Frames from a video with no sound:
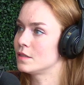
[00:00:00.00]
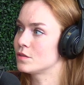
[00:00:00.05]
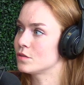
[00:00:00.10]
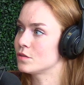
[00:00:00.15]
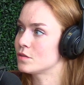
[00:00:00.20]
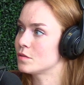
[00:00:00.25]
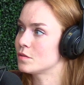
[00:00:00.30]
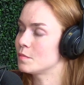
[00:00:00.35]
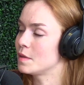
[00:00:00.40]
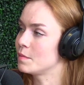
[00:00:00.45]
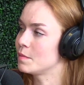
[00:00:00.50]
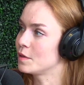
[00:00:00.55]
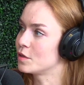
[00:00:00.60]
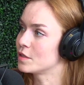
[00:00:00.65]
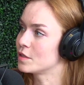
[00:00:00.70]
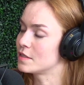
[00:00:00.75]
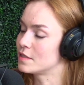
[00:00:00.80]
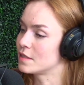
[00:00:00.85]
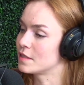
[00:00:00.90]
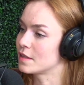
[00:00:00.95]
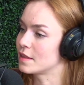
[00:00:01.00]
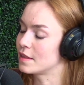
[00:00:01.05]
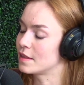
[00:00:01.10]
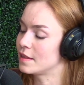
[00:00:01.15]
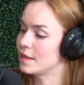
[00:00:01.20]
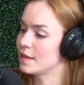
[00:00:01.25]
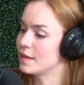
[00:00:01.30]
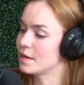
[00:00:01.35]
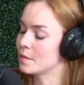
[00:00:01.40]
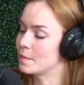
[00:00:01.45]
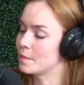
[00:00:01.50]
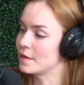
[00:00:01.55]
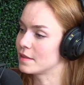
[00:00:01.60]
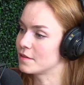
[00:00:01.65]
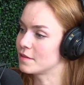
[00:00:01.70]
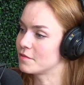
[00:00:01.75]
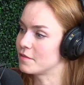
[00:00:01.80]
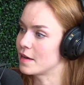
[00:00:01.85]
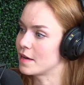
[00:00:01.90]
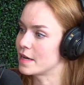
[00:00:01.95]
And it's also maybe good to think
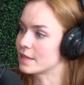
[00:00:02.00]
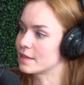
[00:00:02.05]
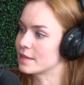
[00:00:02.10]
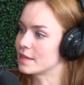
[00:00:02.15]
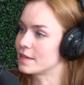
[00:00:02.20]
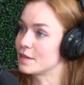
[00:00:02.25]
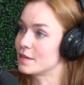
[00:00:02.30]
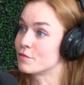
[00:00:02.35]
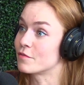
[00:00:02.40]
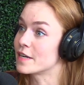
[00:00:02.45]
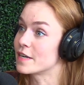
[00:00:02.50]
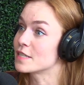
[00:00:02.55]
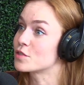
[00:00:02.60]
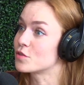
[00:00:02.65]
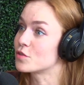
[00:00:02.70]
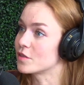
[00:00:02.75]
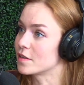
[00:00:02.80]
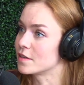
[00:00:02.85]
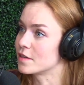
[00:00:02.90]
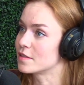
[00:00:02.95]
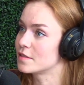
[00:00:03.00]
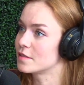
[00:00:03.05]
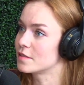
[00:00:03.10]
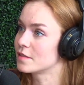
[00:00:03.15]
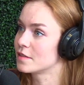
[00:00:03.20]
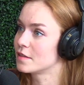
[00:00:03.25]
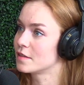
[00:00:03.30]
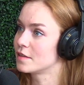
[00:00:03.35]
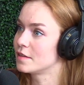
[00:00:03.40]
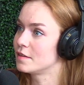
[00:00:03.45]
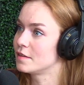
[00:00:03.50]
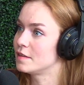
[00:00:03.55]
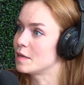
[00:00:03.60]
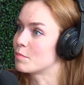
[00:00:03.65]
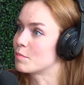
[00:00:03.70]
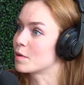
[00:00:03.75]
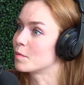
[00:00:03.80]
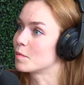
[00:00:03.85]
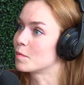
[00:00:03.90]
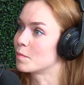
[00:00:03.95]
about the fact that in restaurants,
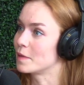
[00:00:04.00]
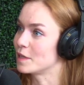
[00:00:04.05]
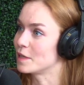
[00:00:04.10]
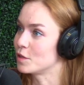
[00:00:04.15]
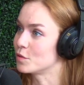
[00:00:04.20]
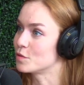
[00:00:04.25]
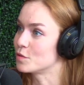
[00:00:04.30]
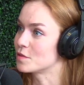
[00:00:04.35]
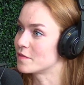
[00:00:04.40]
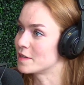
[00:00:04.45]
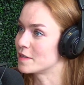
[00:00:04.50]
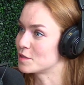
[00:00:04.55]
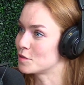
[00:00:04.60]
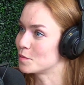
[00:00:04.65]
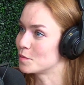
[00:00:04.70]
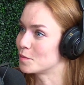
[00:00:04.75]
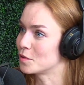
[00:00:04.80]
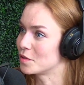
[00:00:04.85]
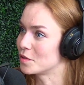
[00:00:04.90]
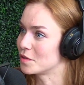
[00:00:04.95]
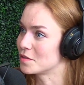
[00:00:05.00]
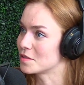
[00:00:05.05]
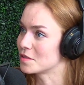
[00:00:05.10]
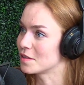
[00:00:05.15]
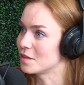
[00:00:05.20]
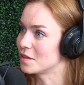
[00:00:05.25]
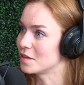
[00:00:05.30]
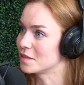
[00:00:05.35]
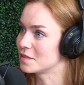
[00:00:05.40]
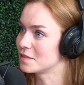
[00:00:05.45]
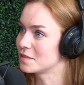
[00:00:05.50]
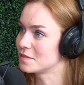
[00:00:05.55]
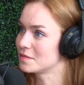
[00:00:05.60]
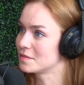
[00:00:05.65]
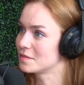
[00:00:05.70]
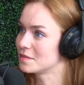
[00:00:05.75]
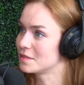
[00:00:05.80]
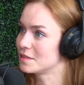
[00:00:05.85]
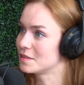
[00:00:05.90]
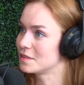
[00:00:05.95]
they probably use vegetable oils a lot.